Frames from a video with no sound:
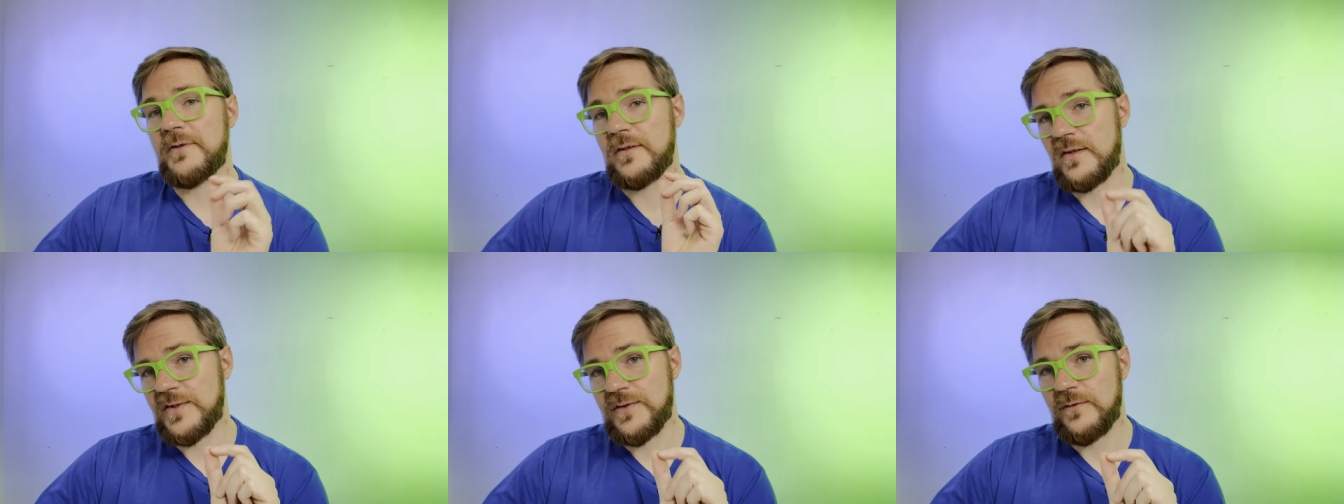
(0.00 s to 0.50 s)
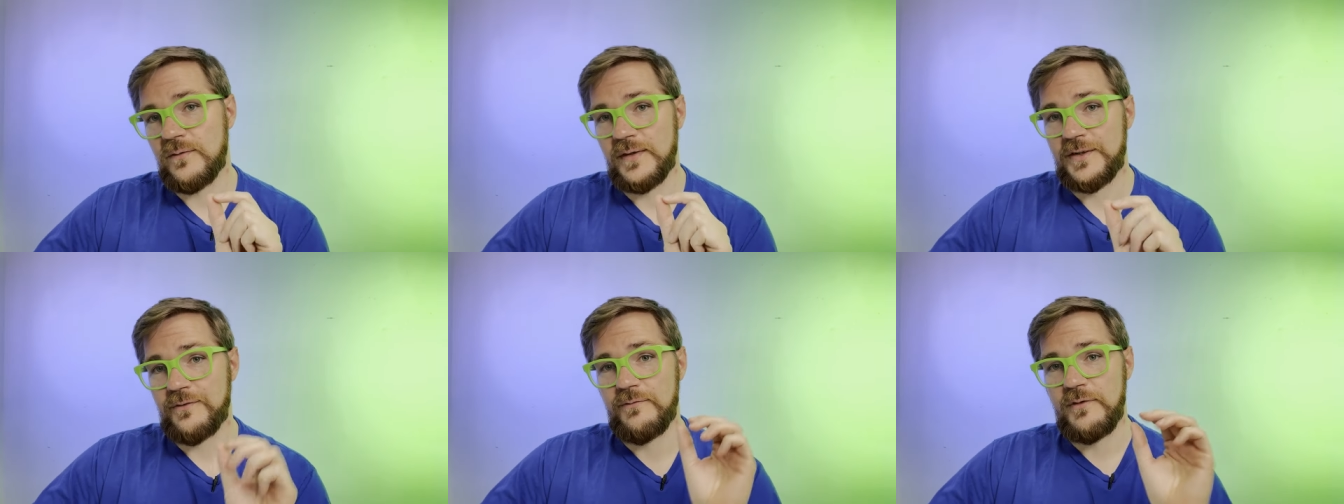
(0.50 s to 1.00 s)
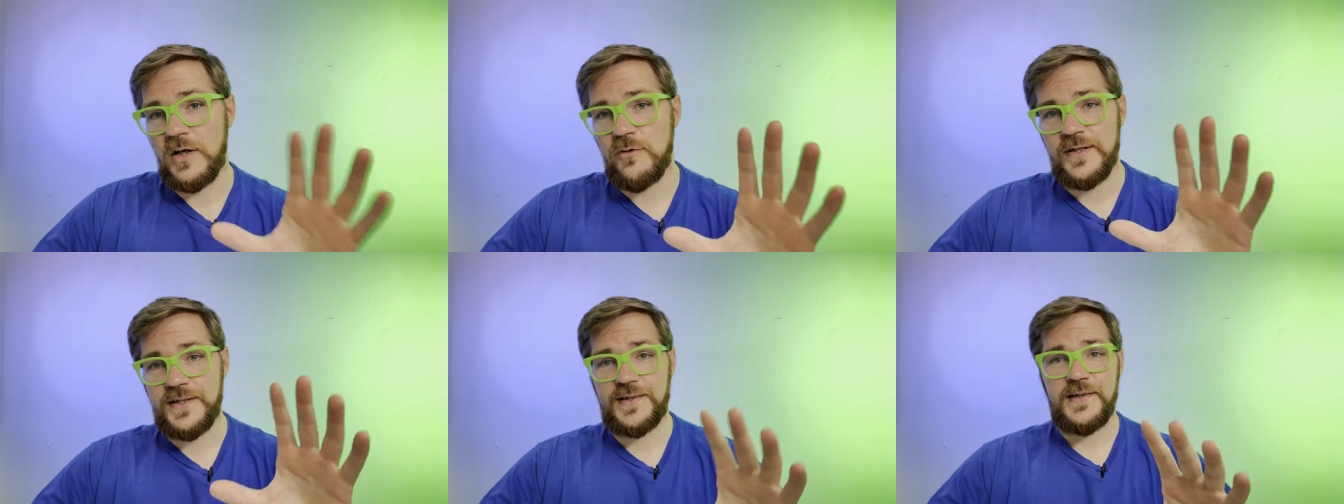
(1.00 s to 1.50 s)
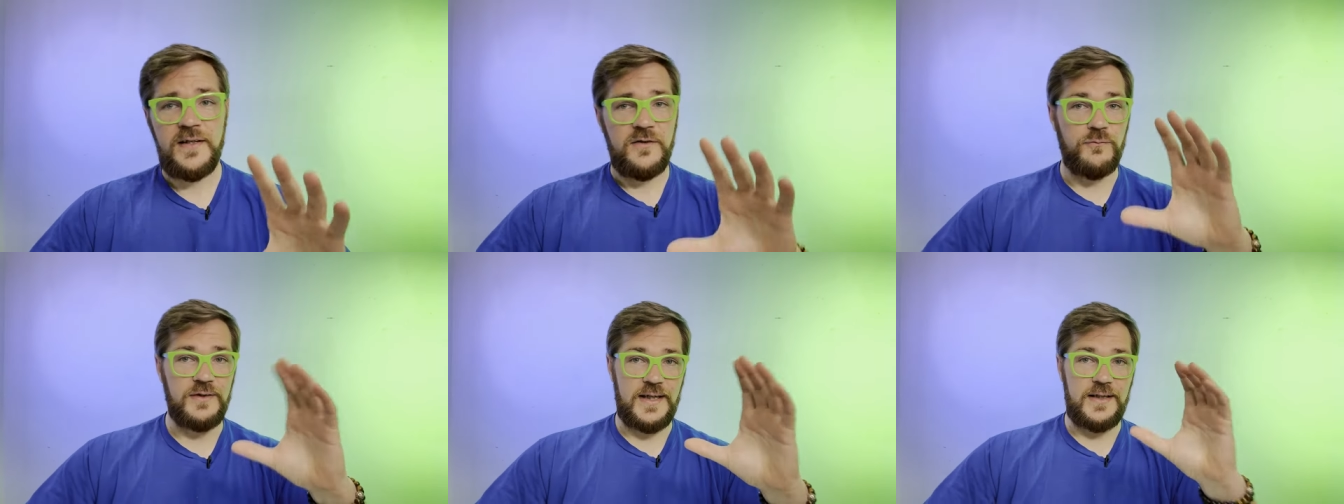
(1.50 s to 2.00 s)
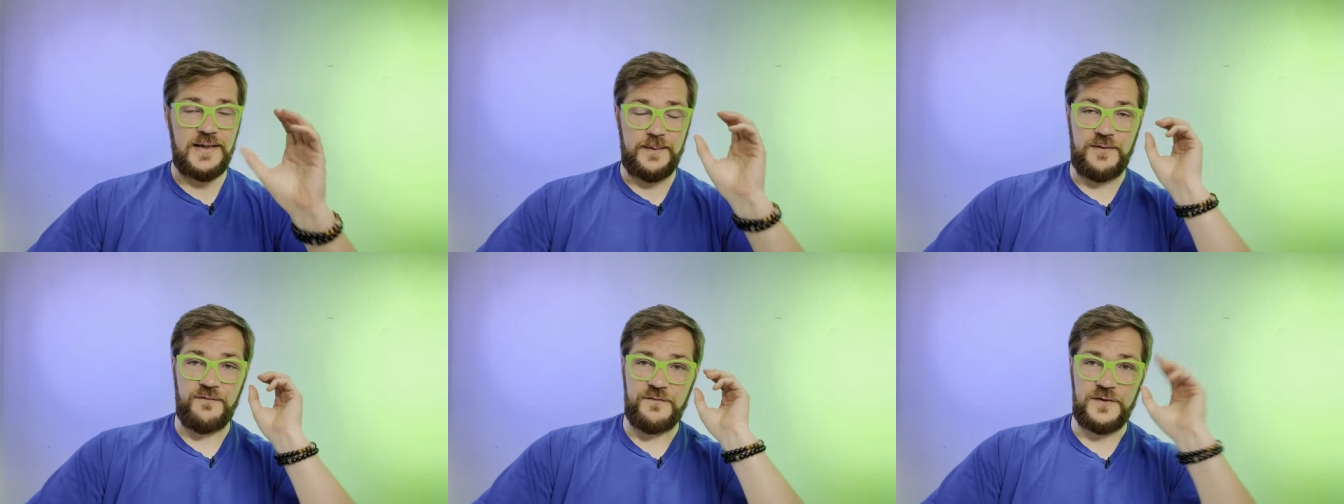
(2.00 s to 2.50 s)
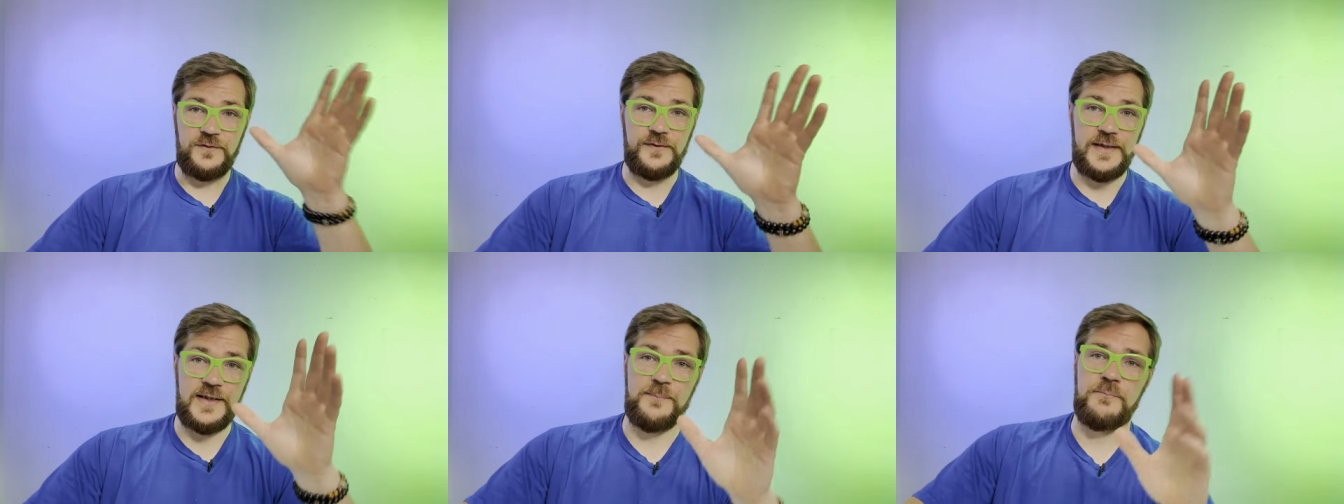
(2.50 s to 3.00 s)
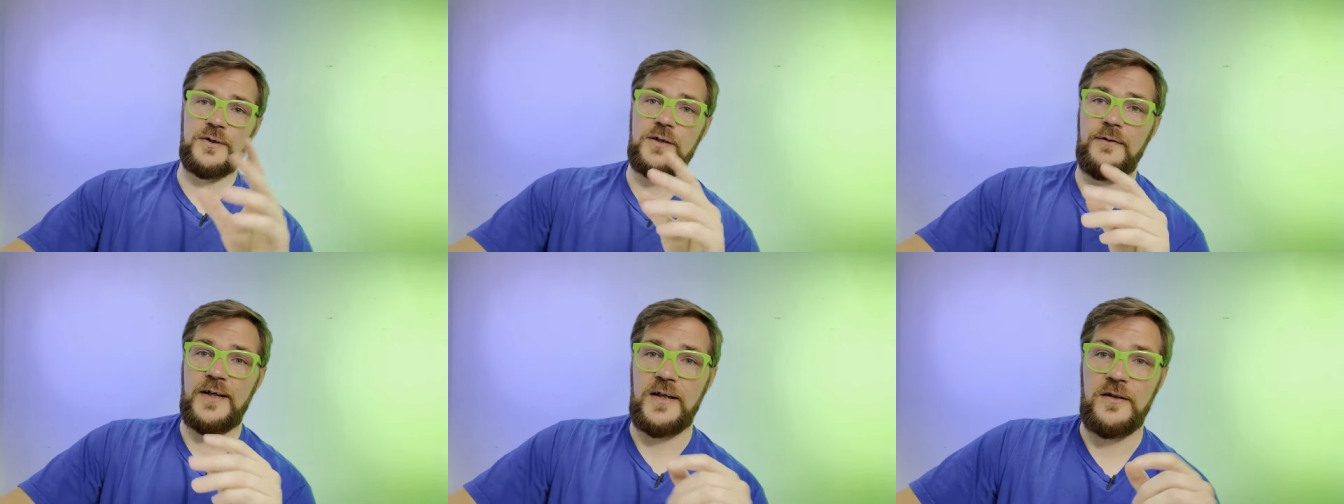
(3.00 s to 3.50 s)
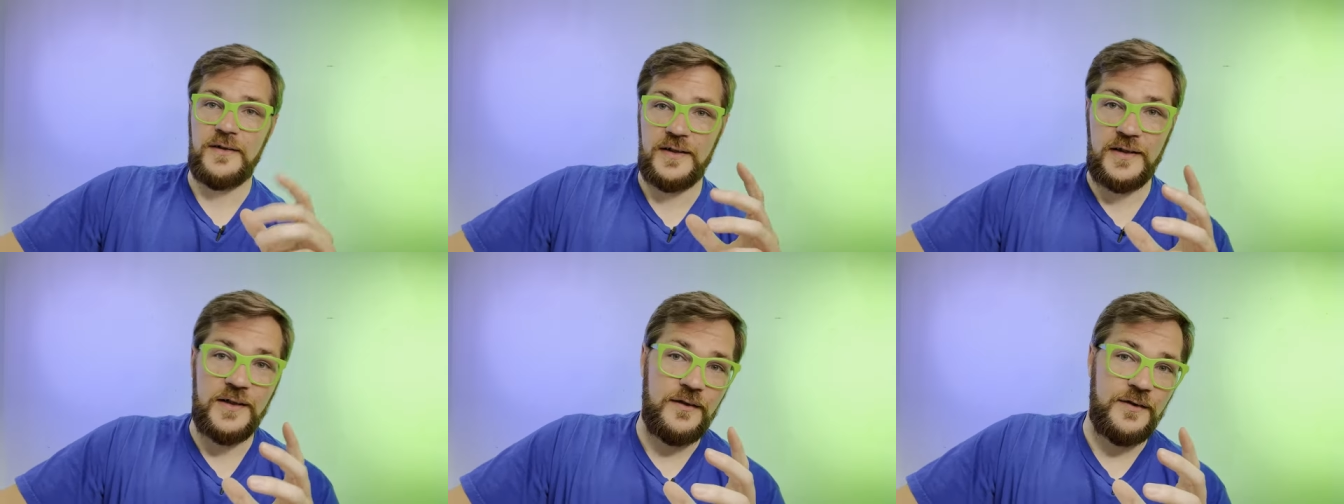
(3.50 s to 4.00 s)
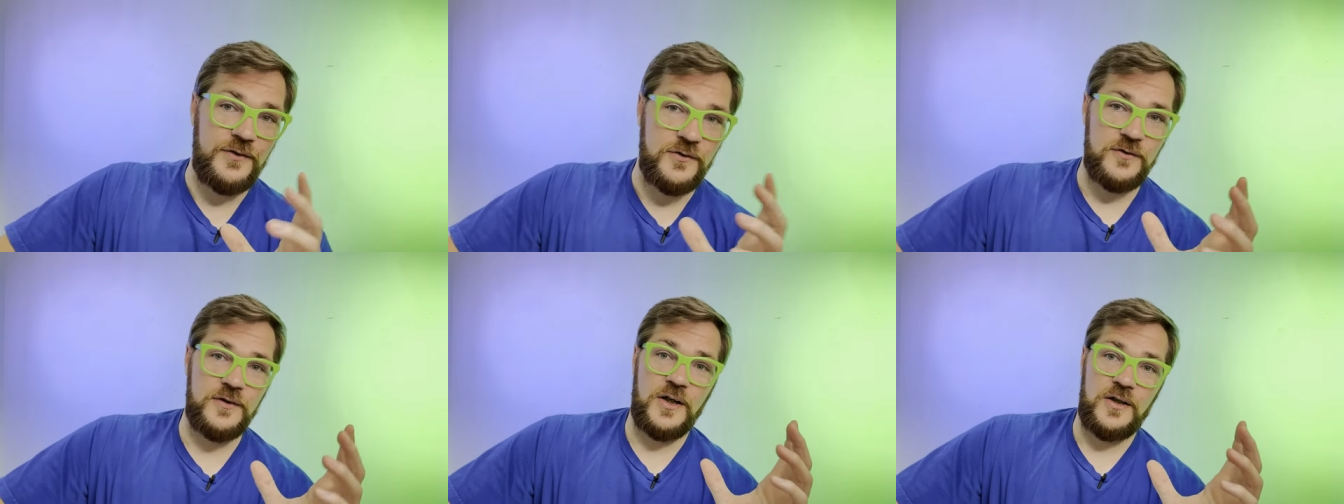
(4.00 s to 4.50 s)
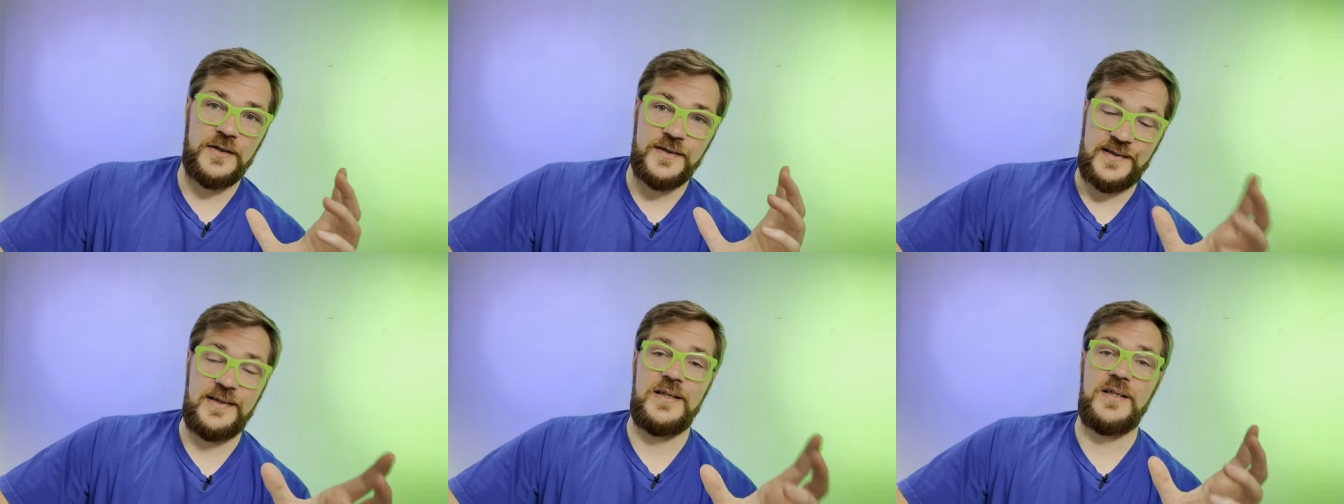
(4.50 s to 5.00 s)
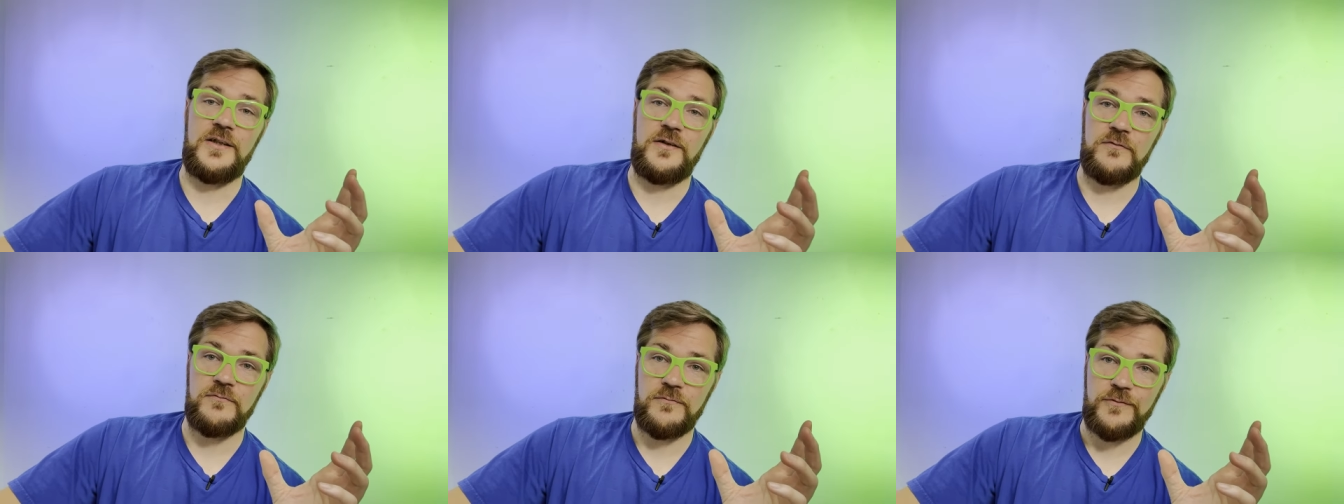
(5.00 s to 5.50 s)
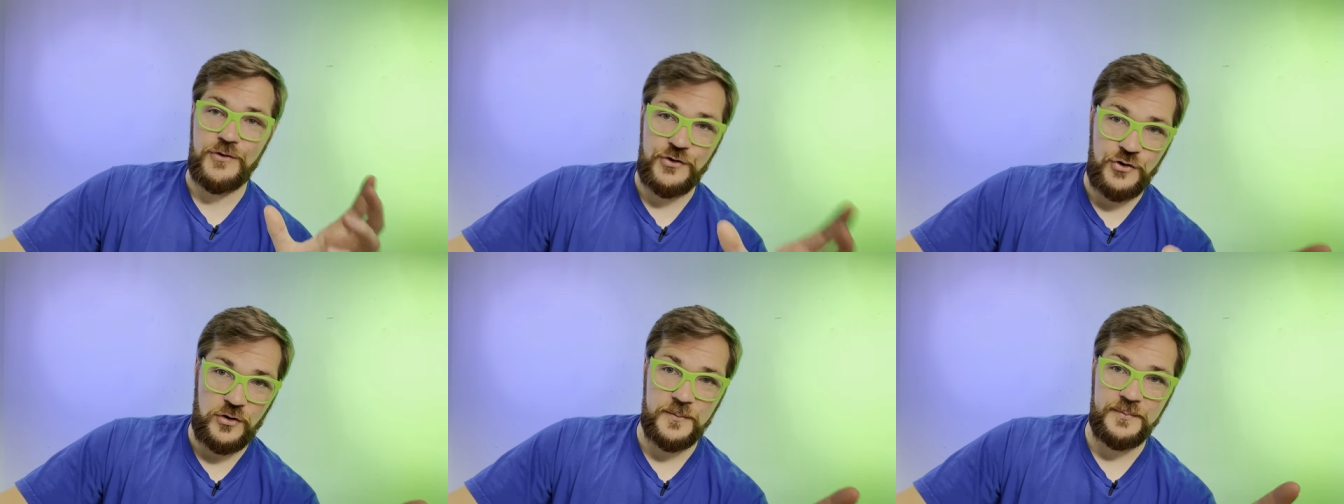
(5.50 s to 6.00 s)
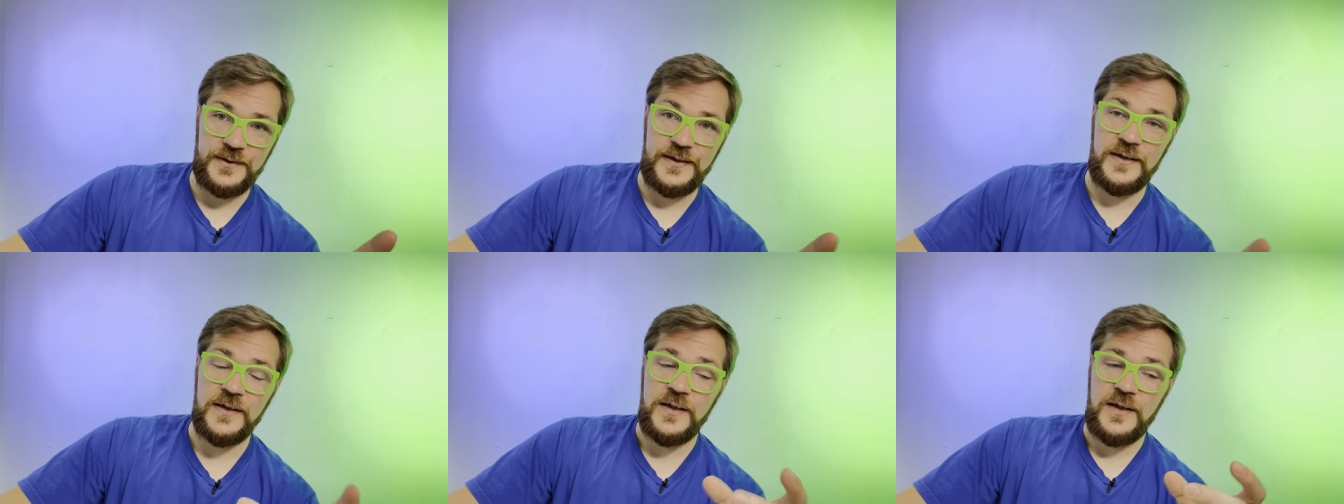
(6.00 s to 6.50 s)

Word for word: but you're also going to notice when that depth of field is blown out and you're not seeing sharply,